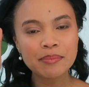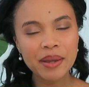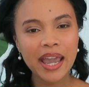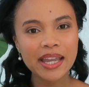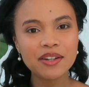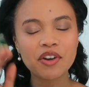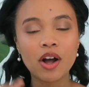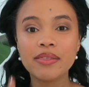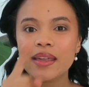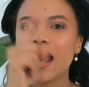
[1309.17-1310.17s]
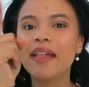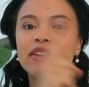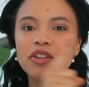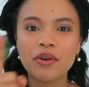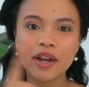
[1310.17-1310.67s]
page on there, and
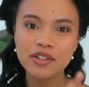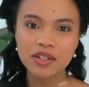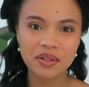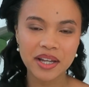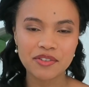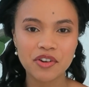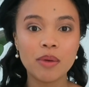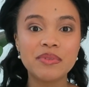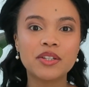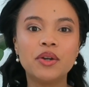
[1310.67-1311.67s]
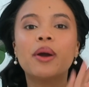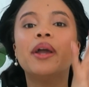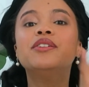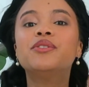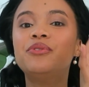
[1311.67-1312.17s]
then you're going to look at jobs and you're
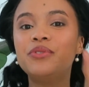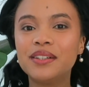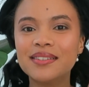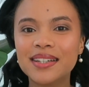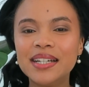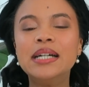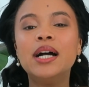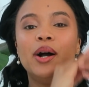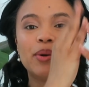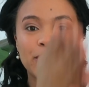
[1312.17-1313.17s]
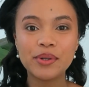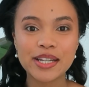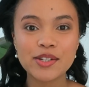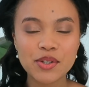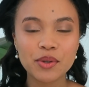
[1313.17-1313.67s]
going to filter
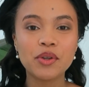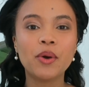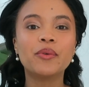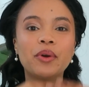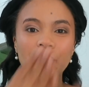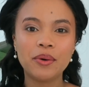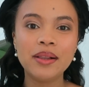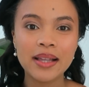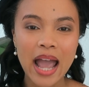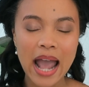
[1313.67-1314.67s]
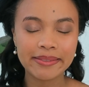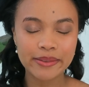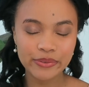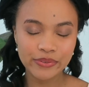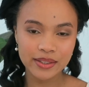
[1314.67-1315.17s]
according to your role and the
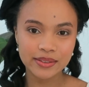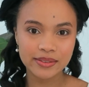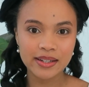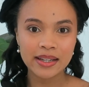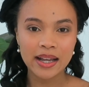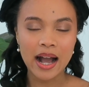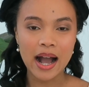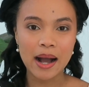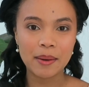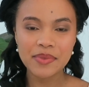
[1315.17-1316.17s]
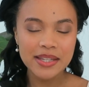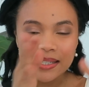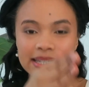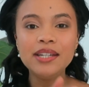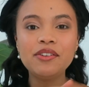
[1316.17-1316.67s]
field, the
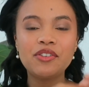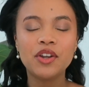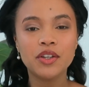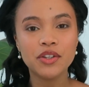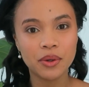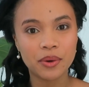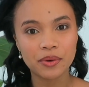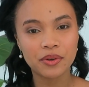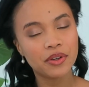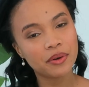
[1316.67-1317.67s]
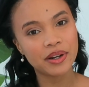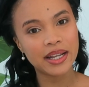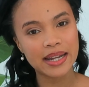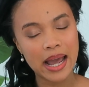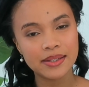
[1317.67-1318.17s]
niche you're
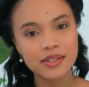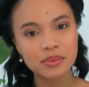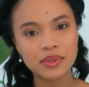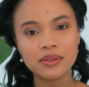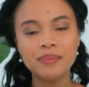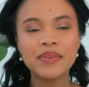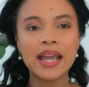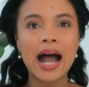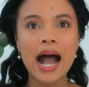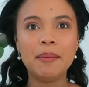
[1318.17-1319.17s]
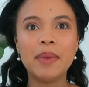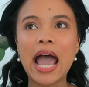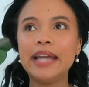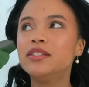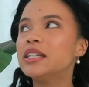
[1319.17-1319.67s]
in as well.
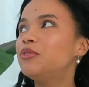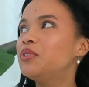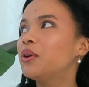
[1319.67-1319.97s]
And if